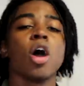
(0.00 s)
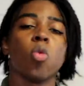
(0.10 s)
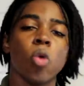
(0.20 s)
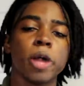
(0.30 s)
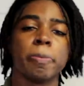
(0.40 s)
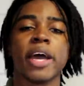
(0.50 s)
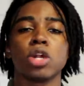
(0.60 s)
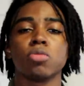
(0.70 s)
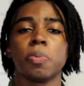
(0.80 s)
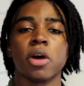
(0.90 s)
one
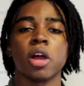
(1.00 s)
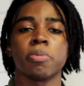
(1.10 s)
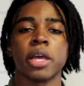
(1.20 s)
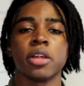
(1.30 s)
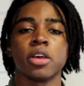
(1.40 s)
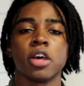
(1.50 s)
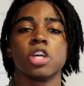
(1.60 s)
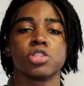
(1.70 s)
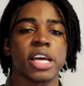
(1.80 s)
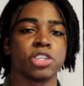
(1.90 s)
bedroom apartment
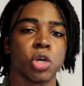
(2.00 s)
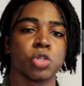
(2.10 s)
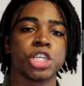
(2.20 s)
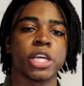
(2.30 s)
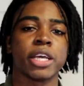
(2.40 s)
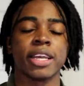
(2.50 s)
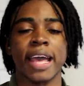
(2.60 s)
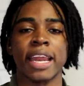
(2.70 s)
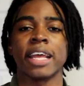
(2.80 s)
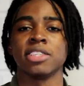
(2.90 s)
so that Dochi can
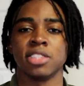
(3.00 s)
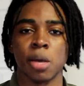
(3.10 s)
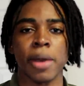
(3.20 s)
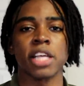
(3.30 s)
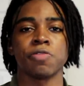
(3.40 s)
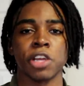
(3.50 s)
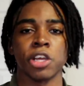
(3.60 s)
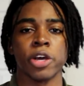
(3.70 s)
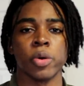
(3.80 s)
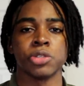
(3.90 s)
edit his dumbass
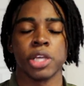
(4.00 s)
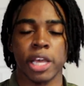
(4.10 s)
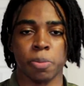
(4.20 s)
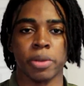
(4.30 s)
videos in